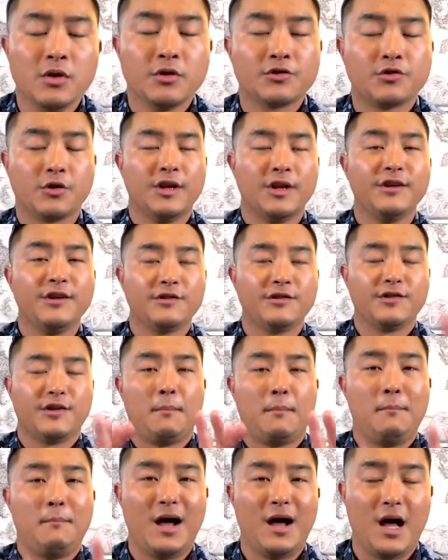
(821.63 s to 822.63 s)
So this is a
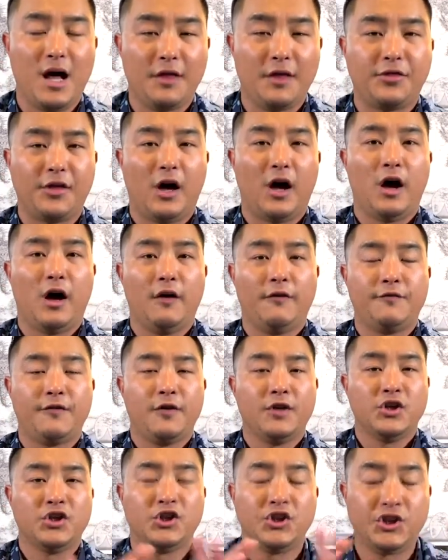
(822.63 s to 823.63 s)
month of
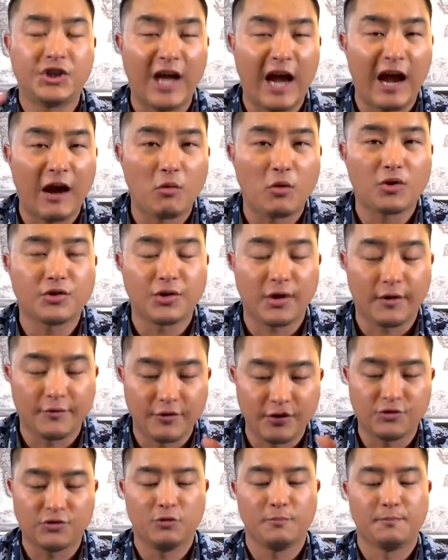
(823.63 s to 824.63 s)
showers of
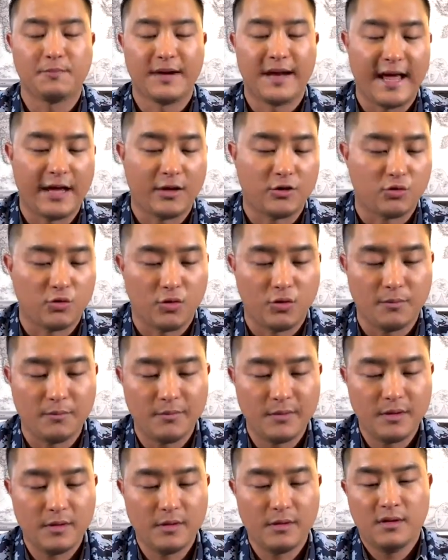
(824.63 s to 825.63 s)
the supernatural.
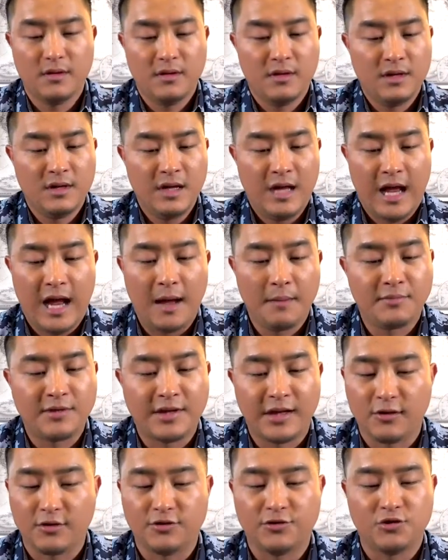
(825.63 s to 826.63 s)
I'm
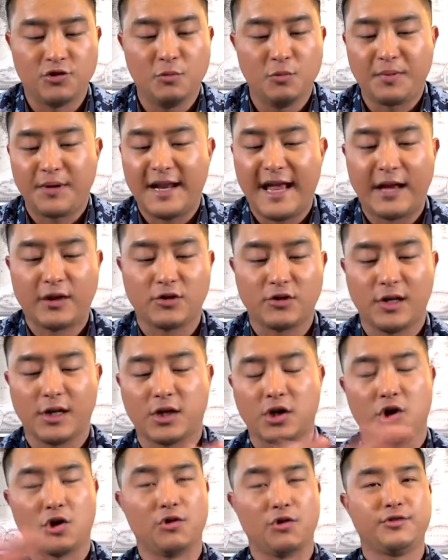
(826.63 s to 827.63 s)
telling you, supernatural
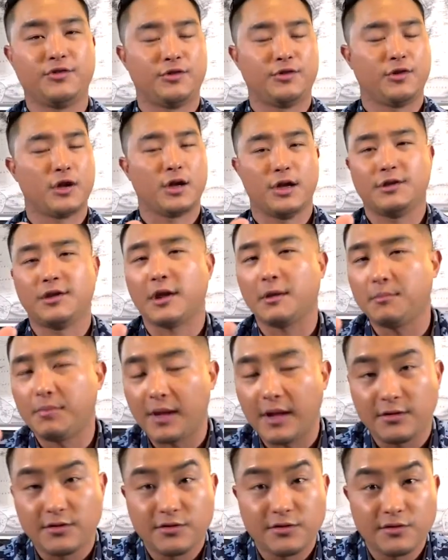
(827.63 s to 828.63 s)
occurrences are going to take
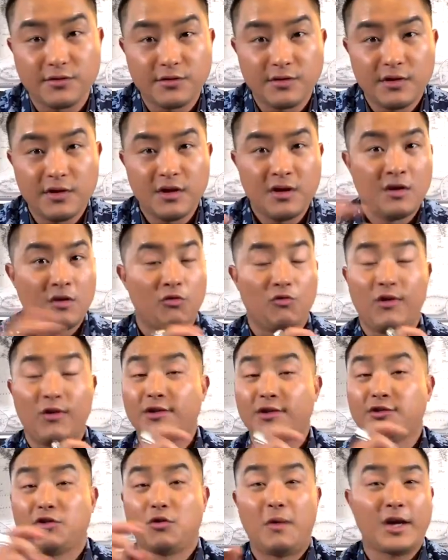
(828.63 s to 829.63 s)
place.
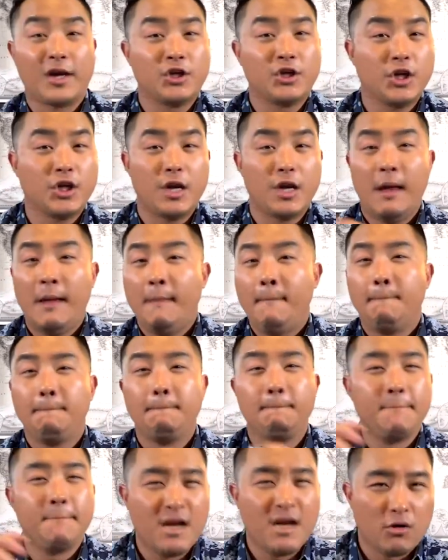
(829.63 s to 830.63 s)
Resurrection,
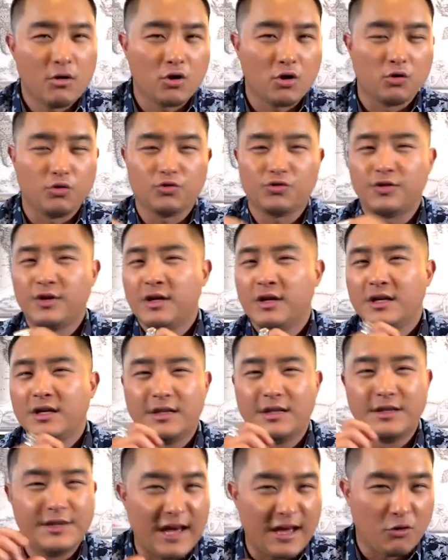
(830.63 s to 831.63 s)
miracles,
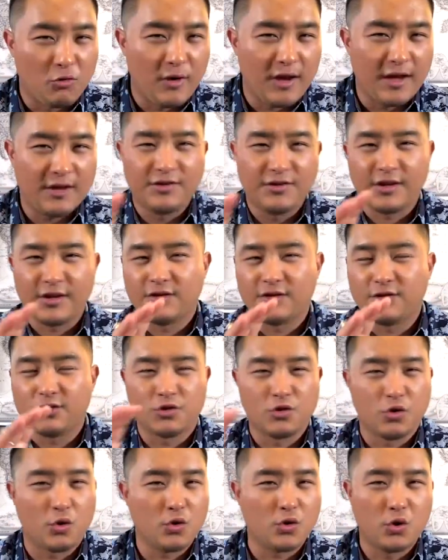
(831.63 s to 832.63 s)
dead raising,
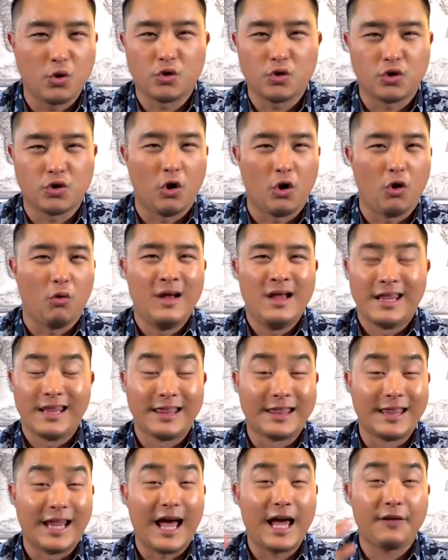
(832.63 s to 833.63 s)
sokoto,
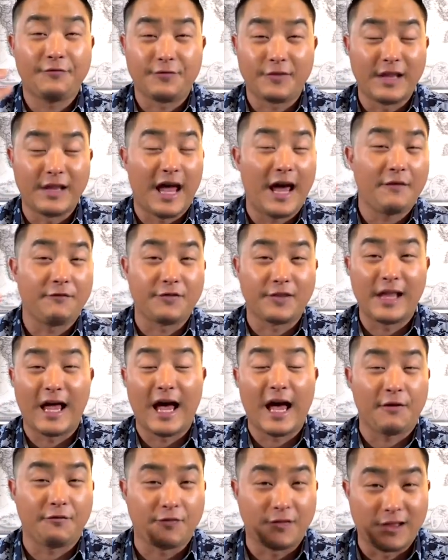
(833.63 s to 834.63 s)
life, life,
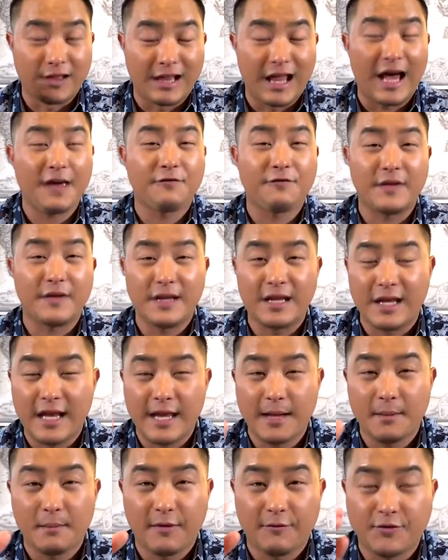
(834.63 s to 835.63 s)
life, life in the
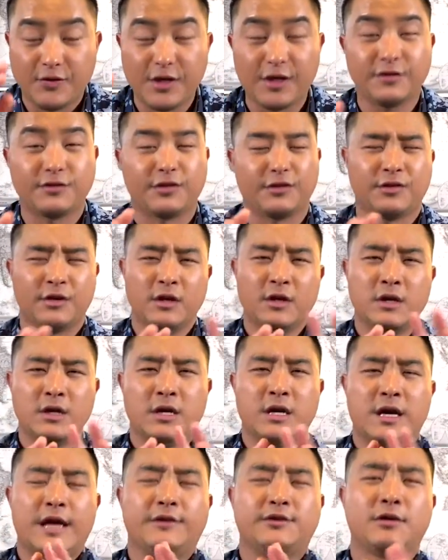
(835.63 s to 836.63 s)
name of Jesus.
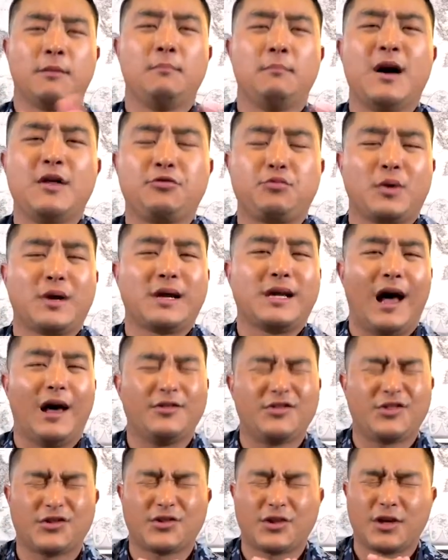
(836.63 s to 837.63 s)
It's a month where
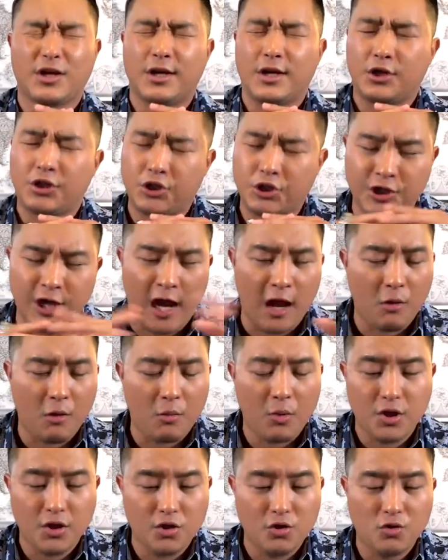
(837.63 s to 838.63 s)
God's just going to
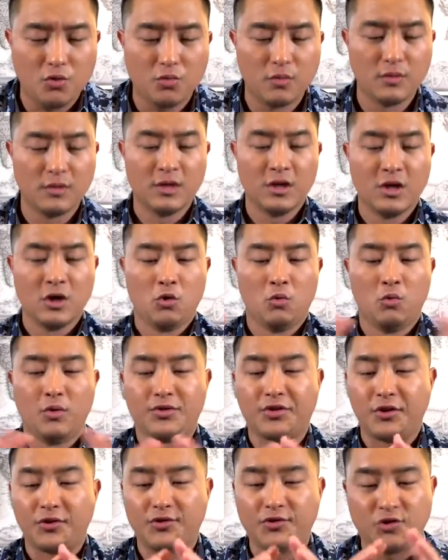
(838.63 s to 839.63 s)
shower you
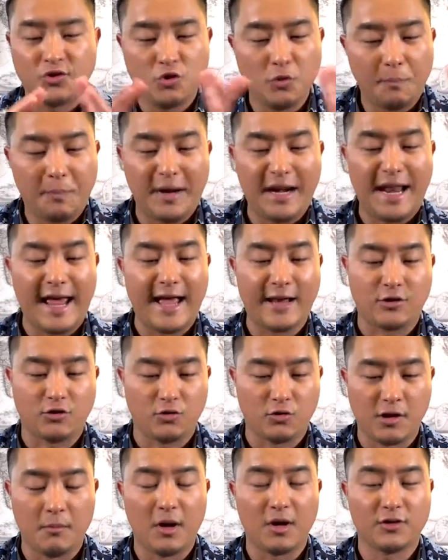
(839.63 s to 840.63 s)
with the
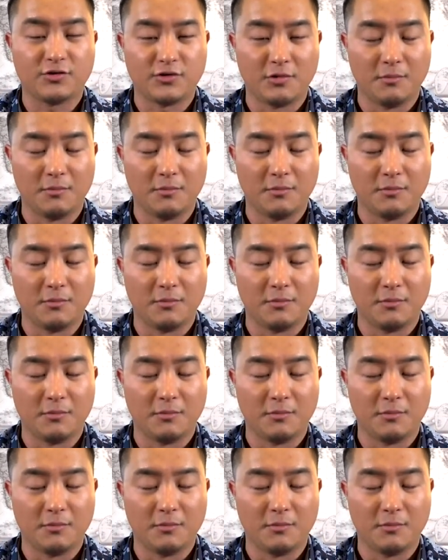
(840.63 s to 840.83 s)
supernatural. Come on,